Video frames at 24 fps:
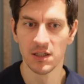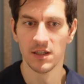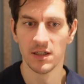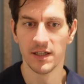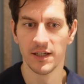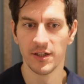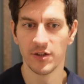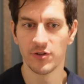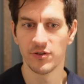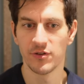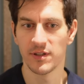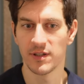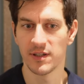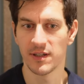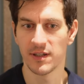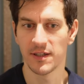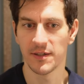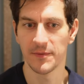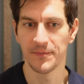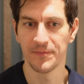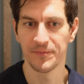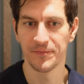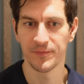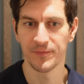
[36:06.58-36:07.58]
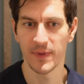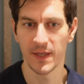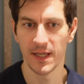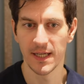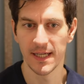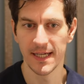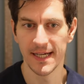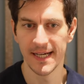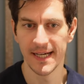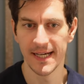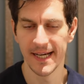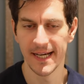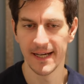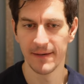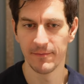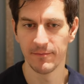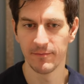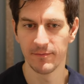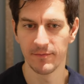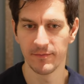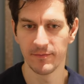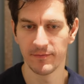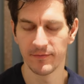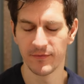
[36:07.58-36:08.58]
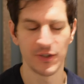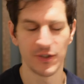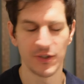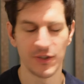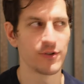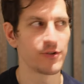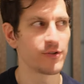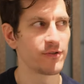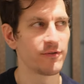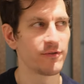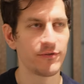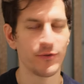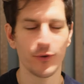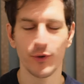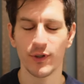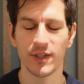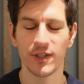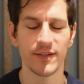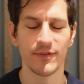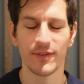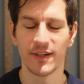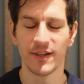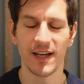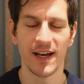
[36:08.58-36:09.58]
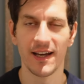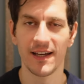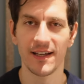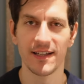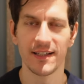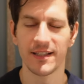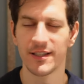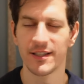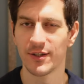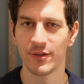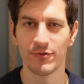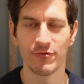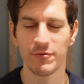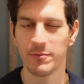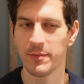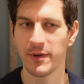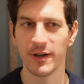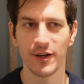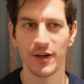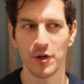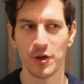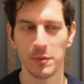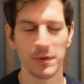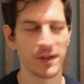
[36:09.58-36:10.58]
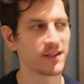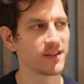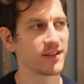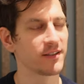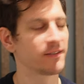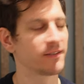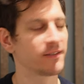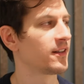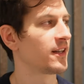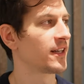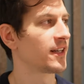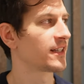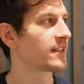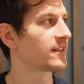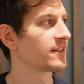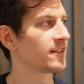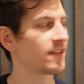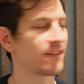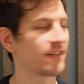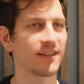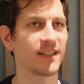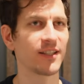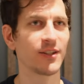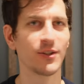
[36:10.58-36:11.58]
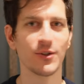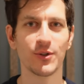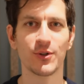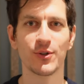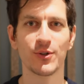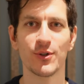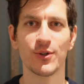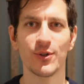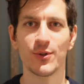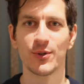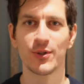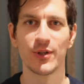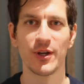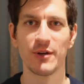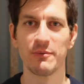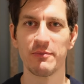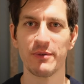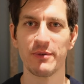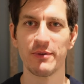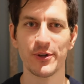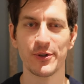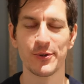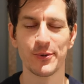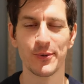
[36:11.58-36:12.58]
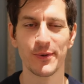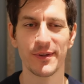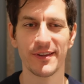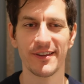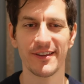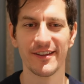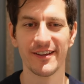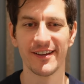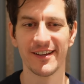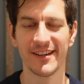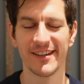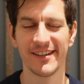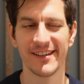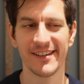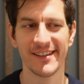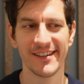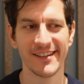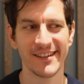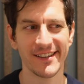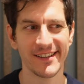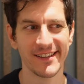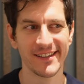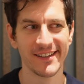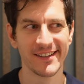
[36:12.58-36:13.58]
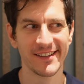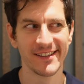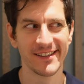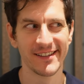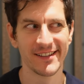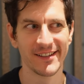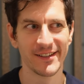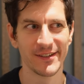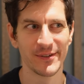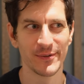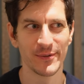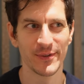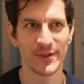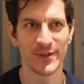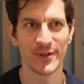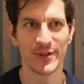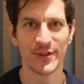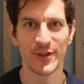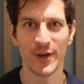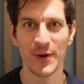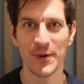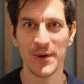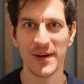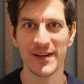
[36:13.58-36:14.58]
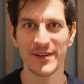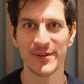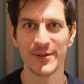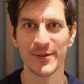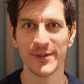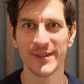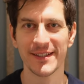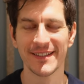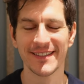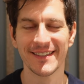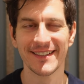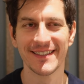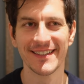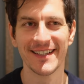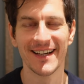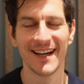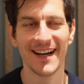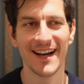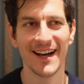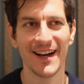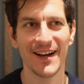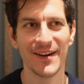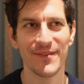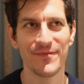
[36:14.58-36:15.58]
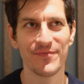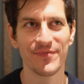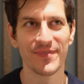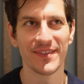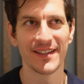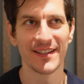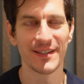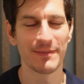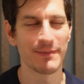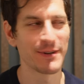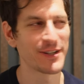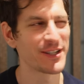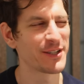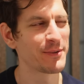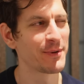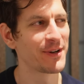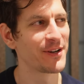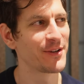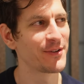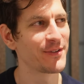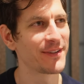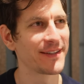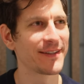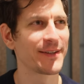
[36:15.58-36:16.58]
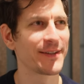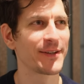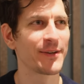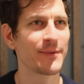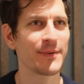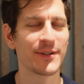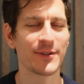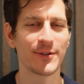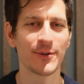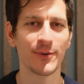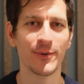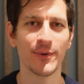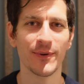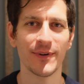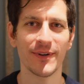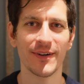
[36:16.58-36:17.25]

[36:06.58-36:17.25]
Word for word: Interesting. 247k um, is just remarkable, isn't it? Like to think you can yeah. do so much with uh, with so little. It's, it's um, like it's like when you think